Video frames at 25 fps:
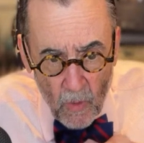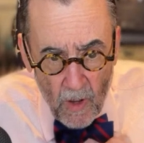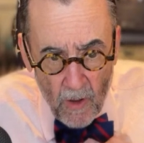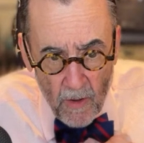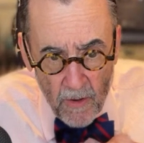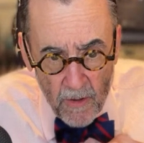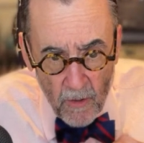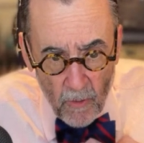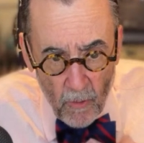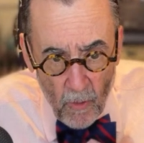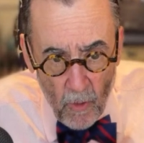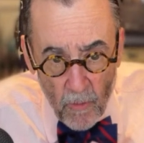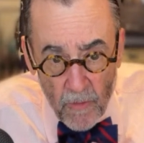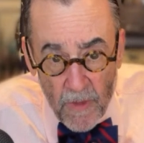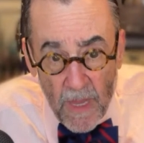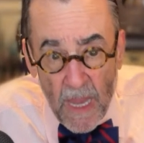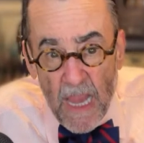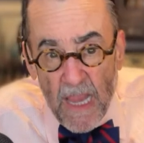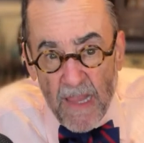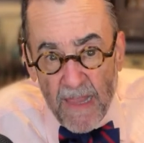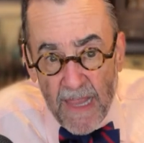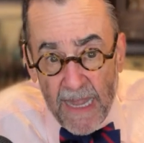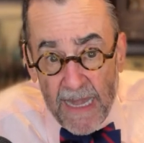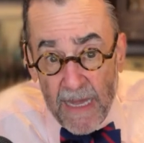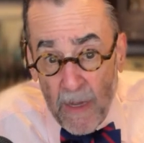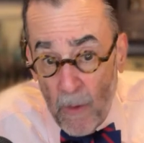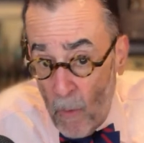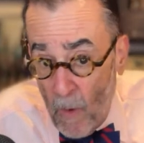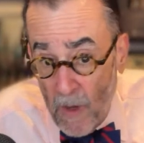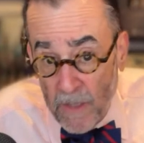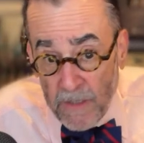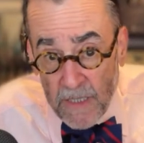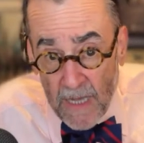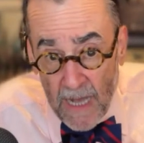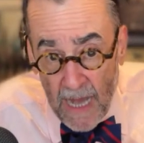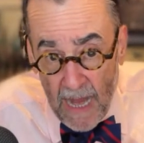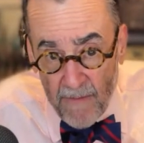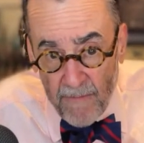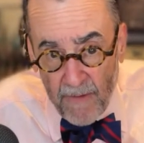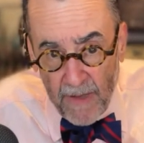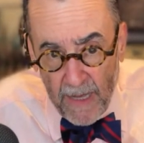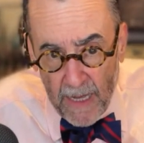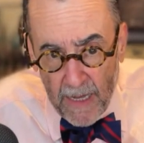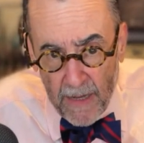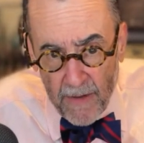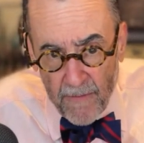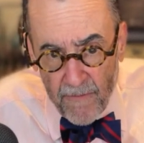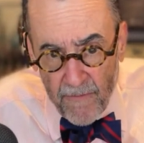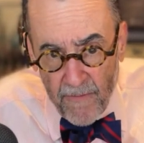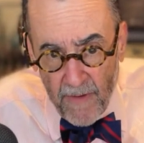under oath that he wasn't having an
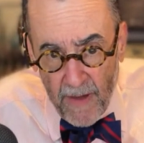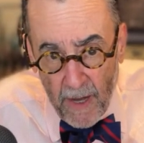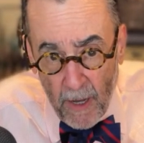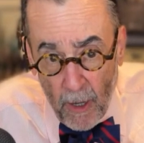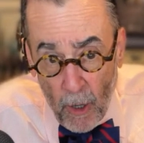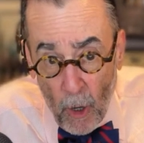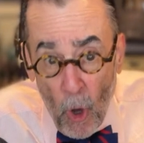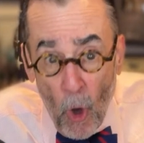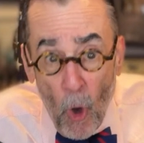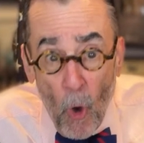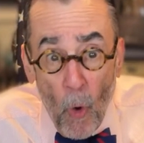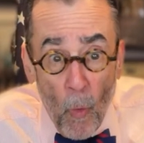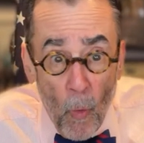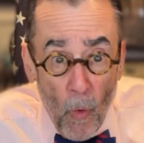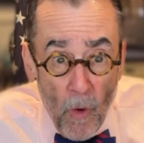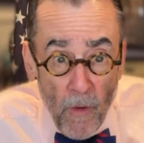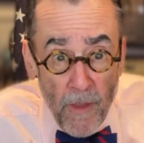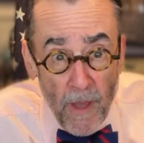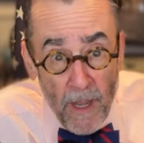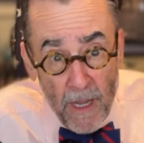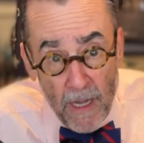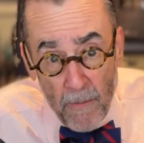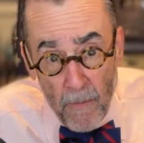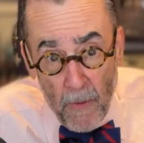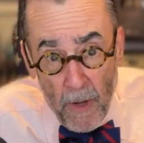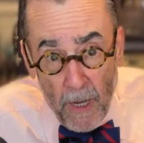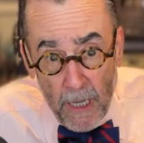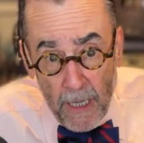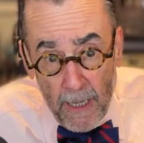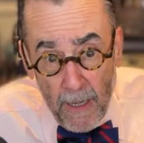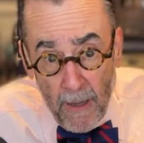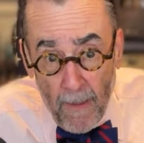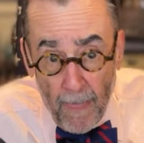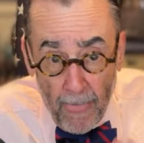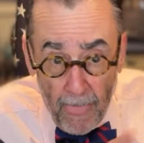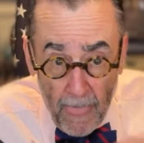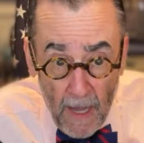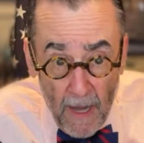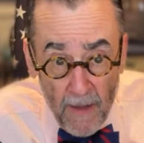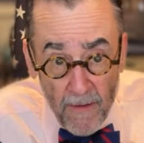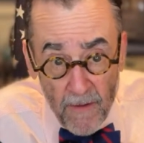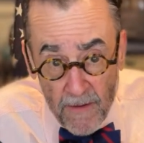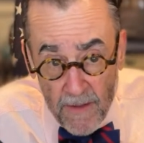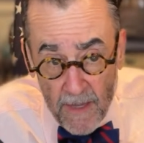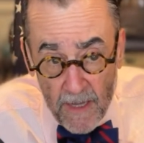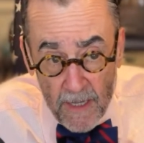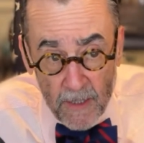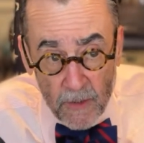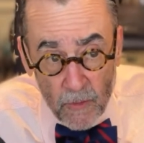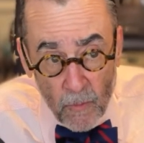affair with anybody other
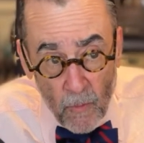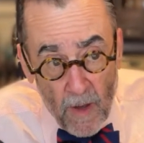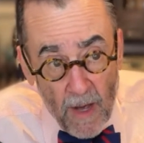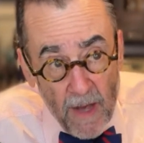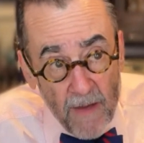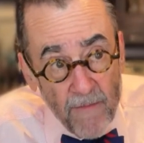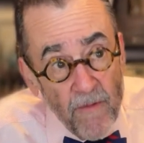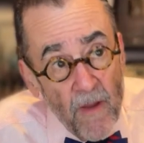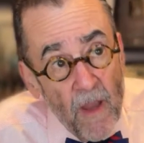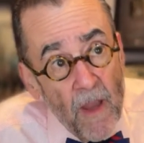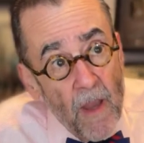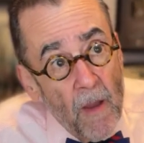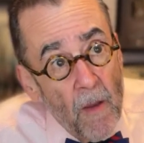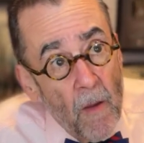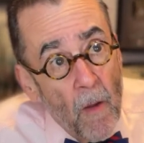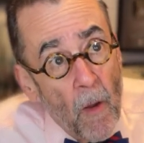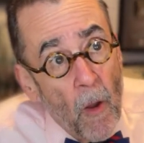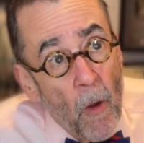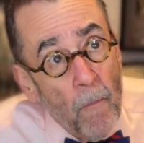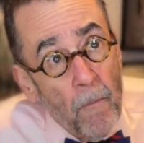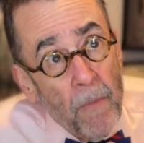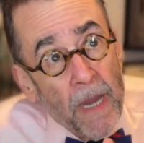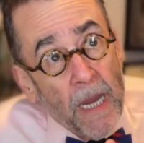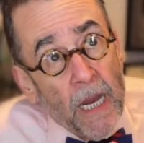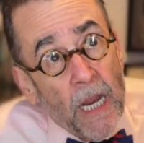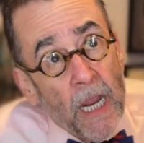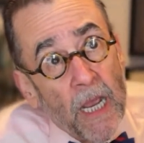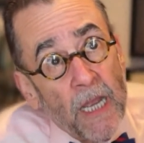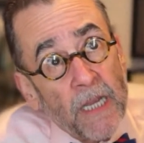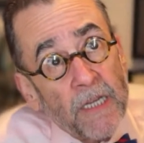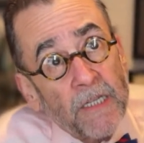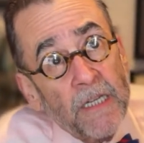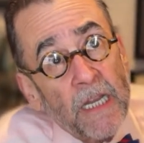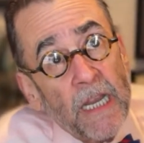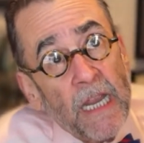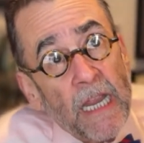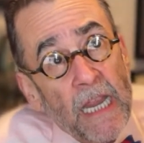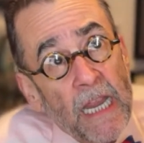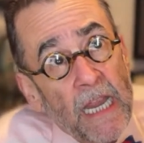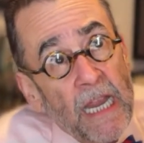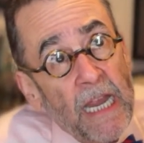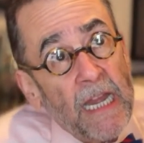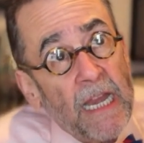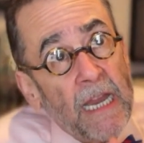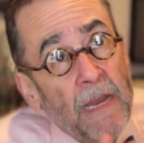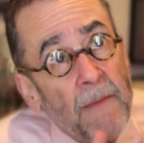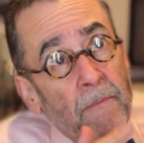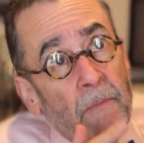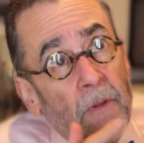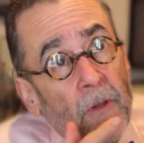than his wife because he
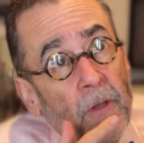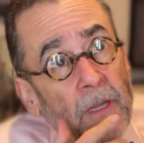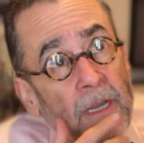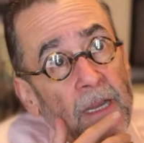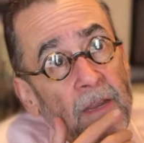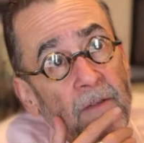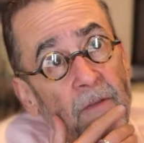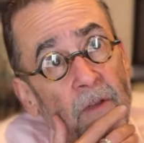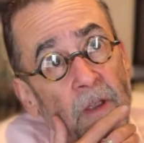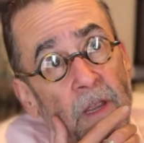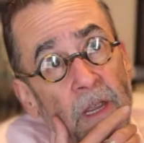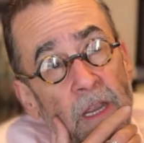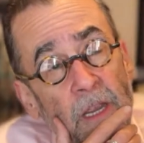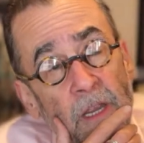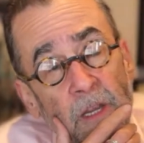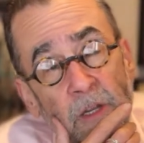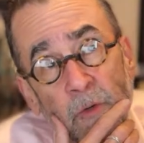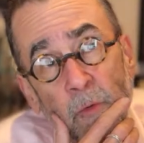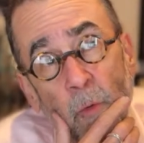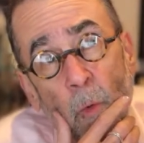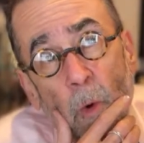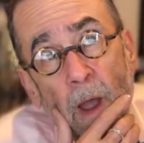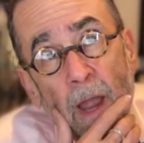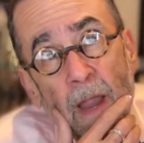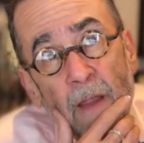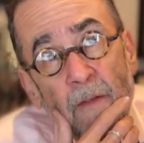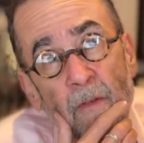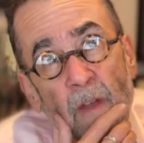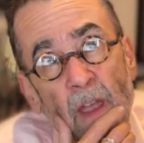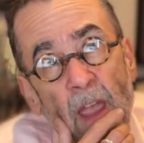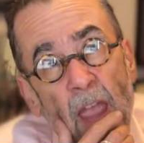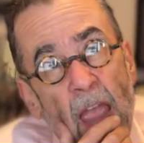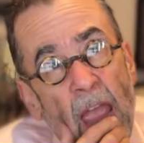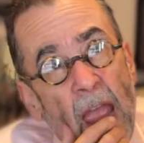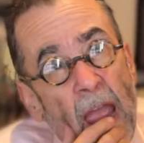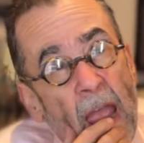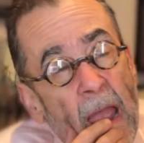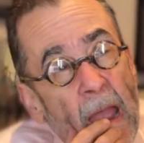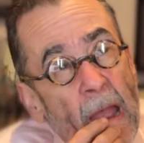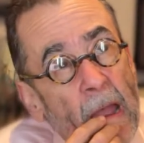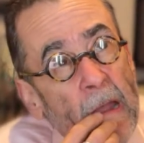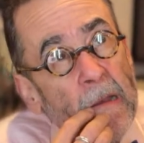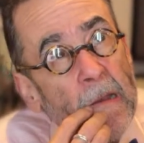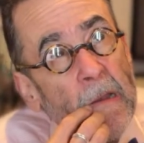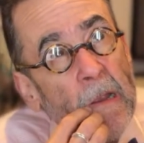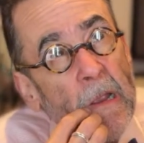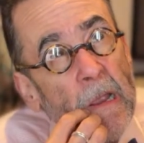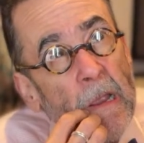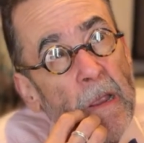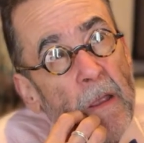didn't believe his wife had